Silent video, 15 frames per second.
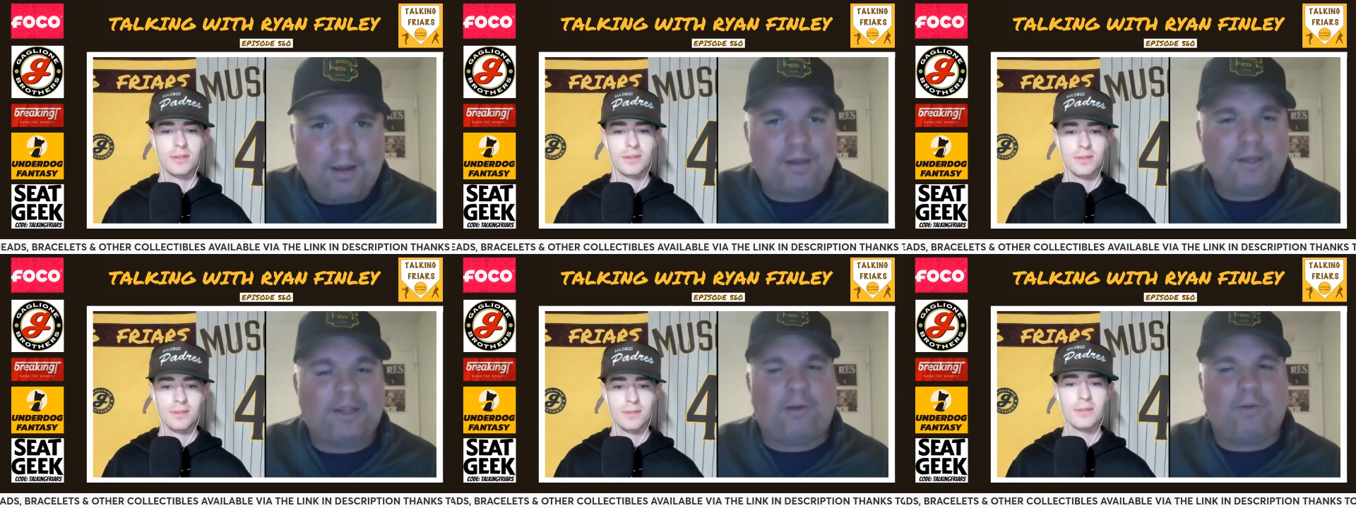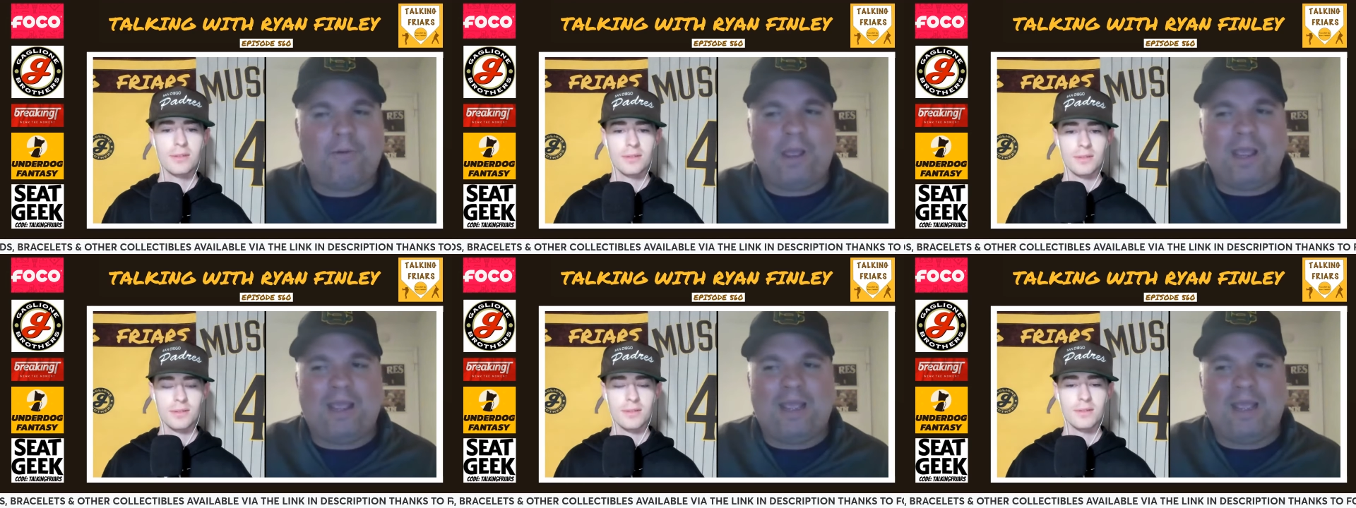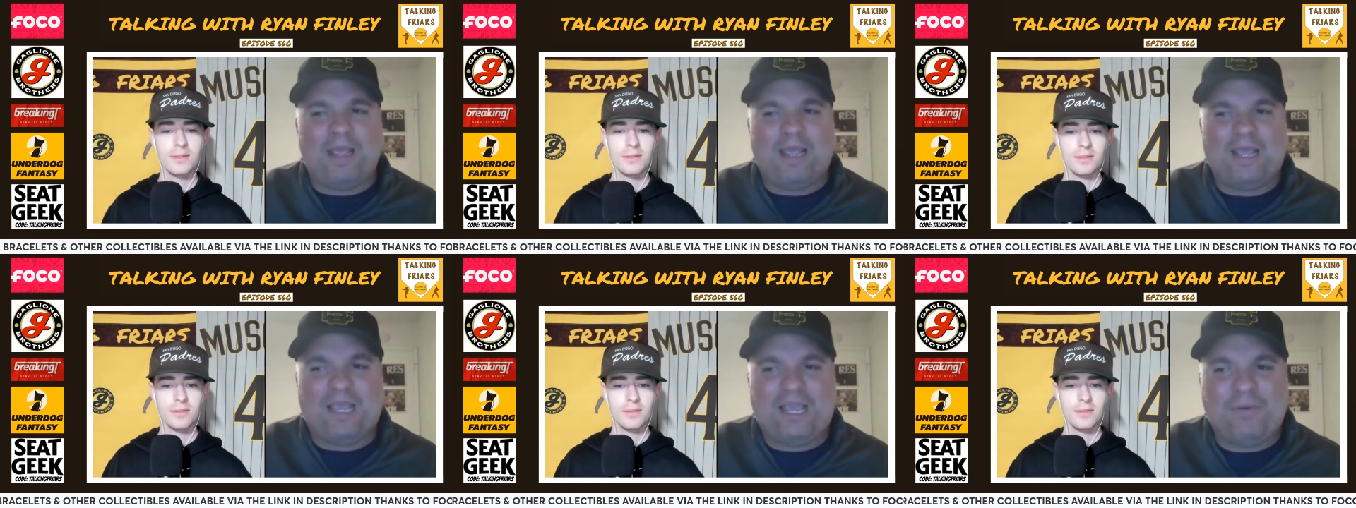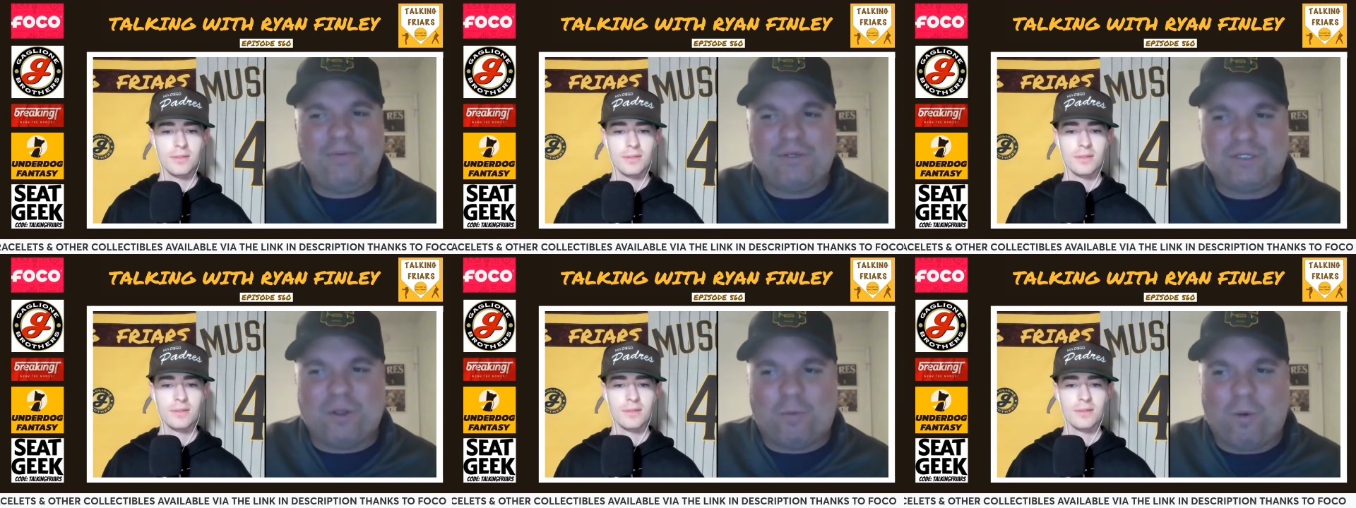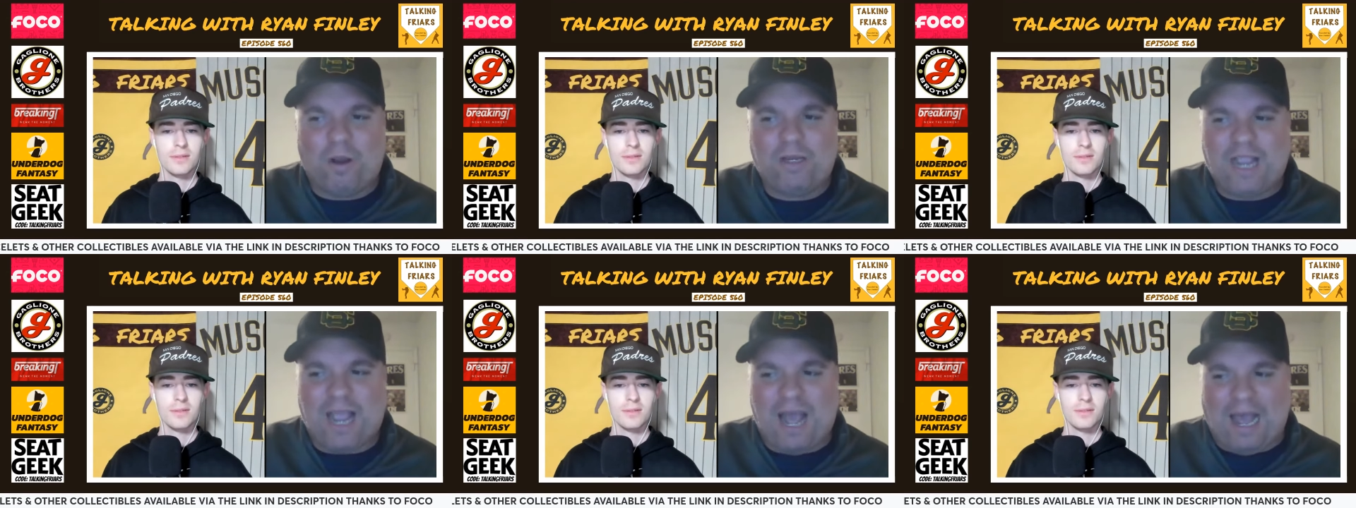Speaker 1: you know, he was the
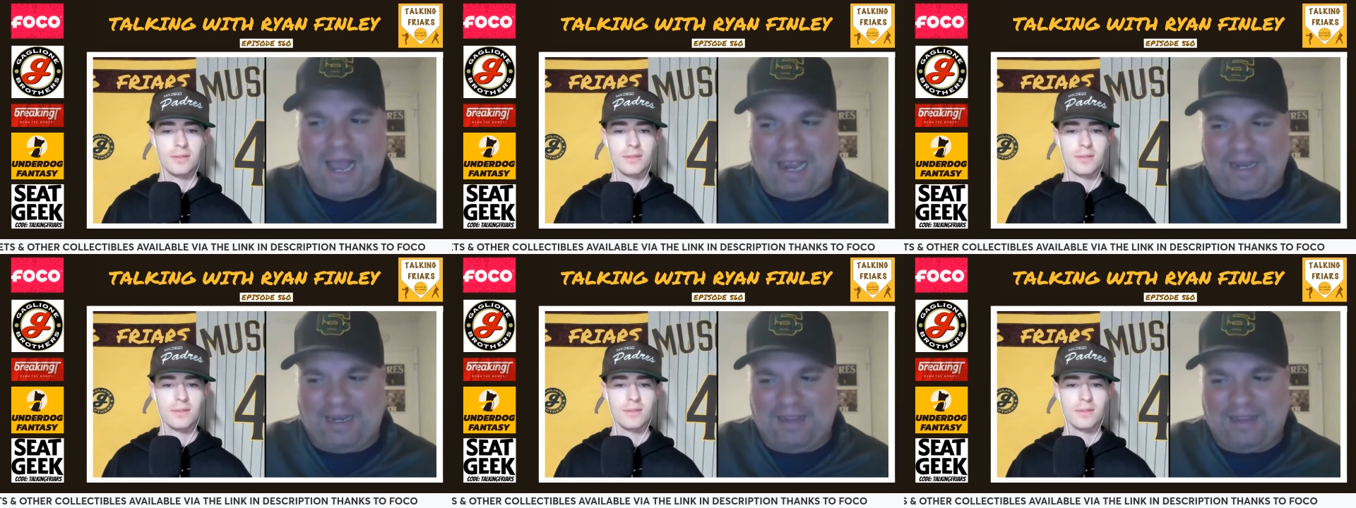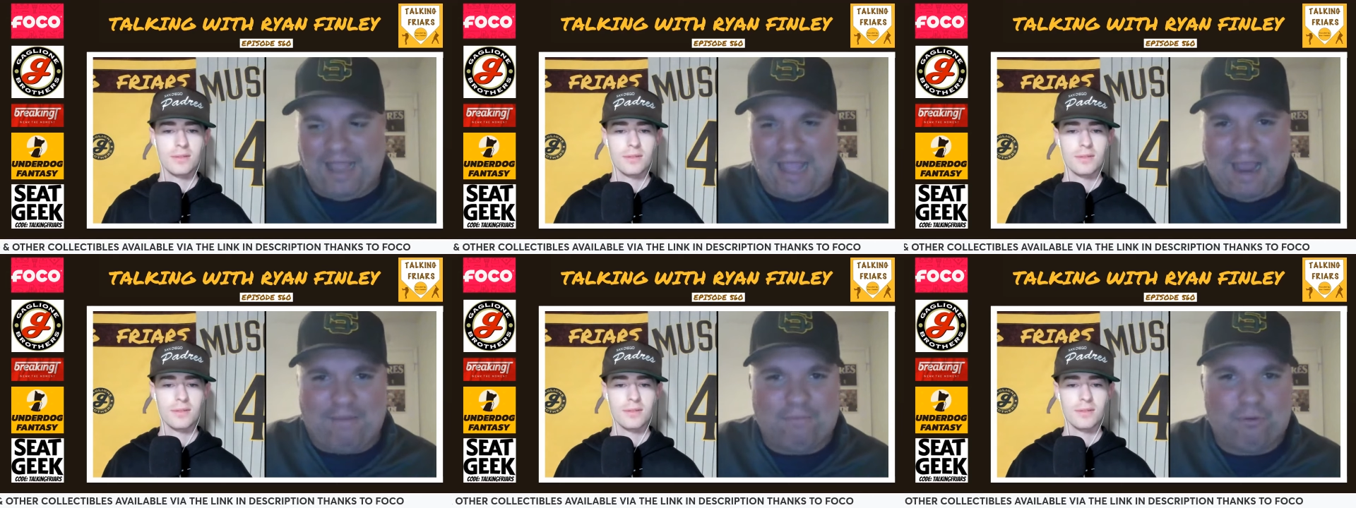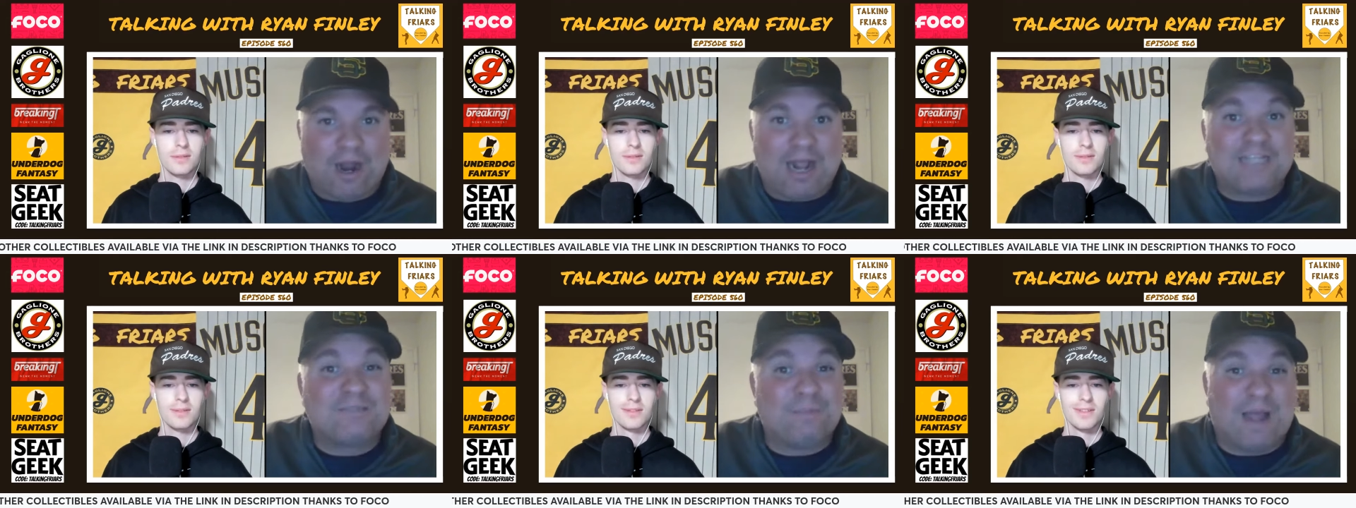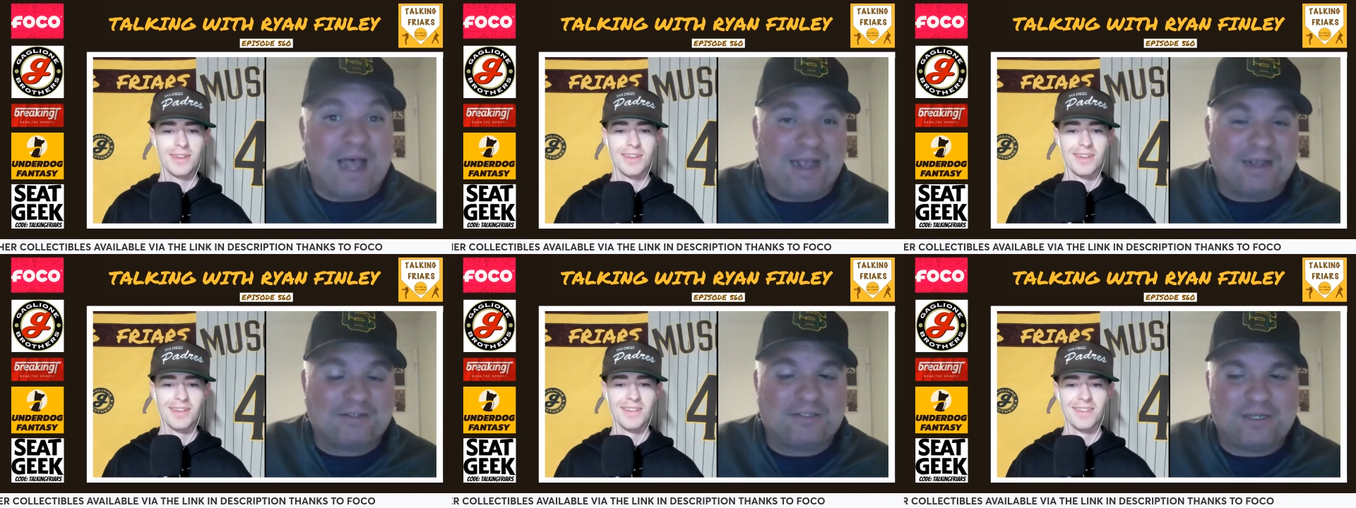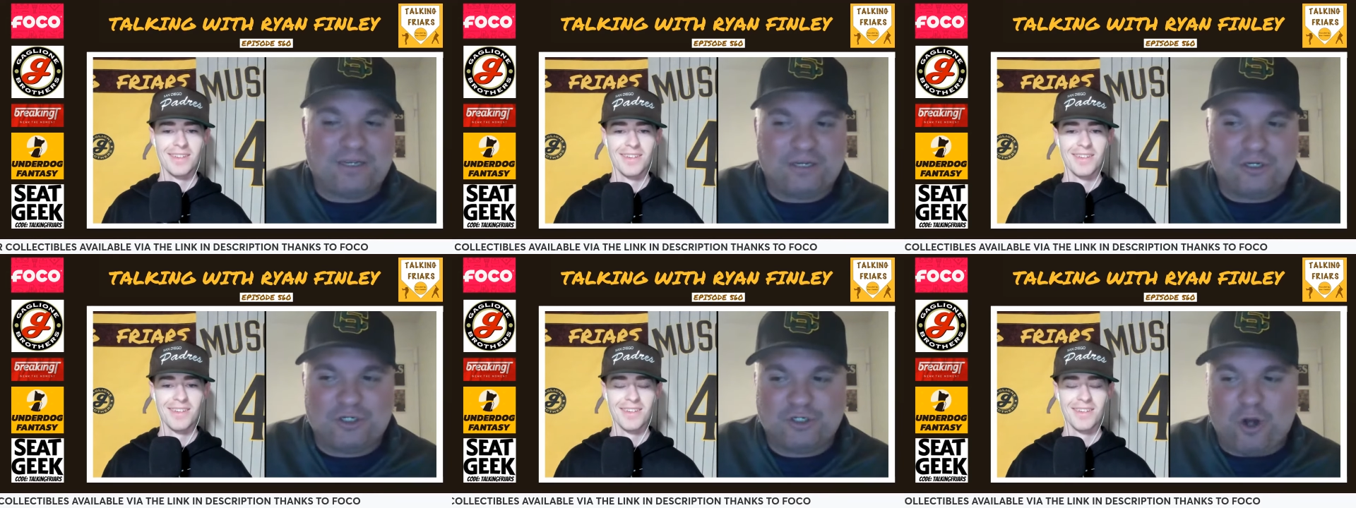one guy in that press box
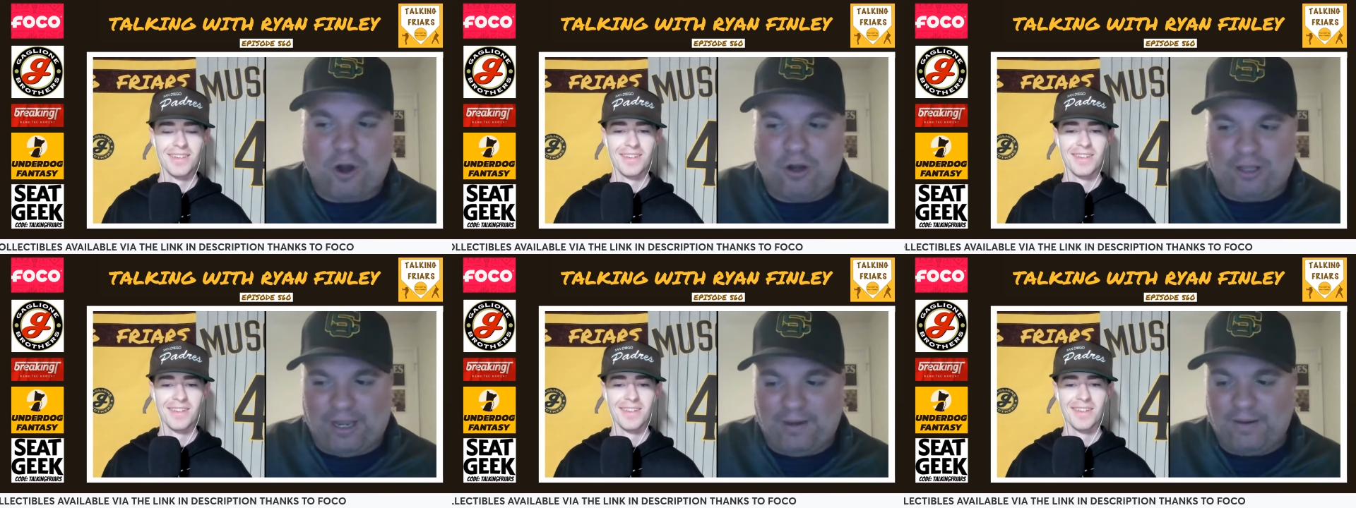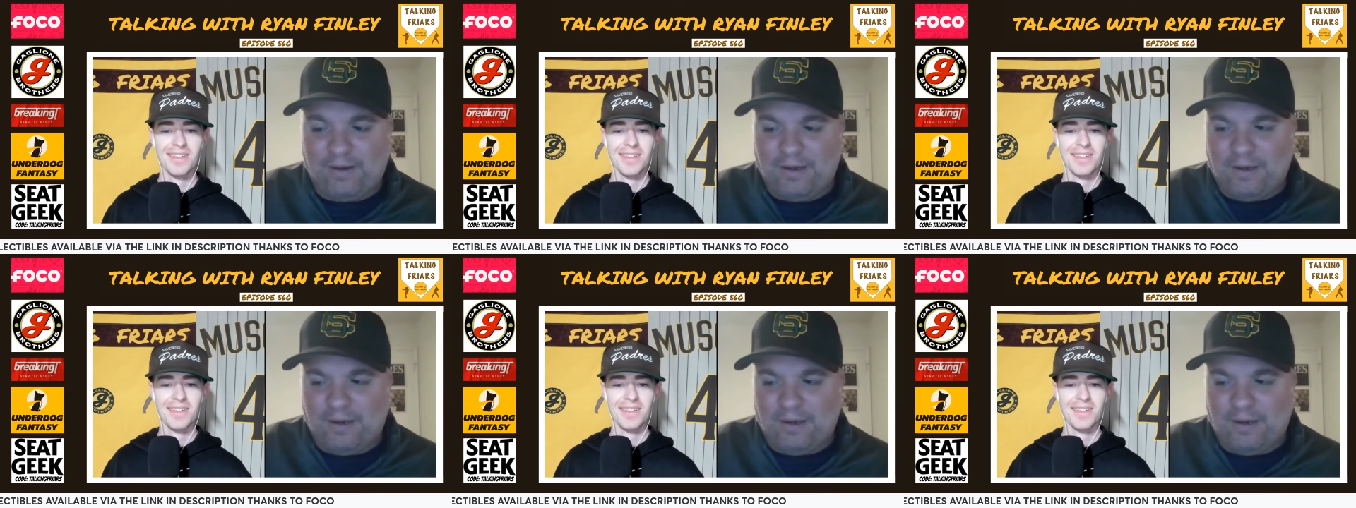in Charlotte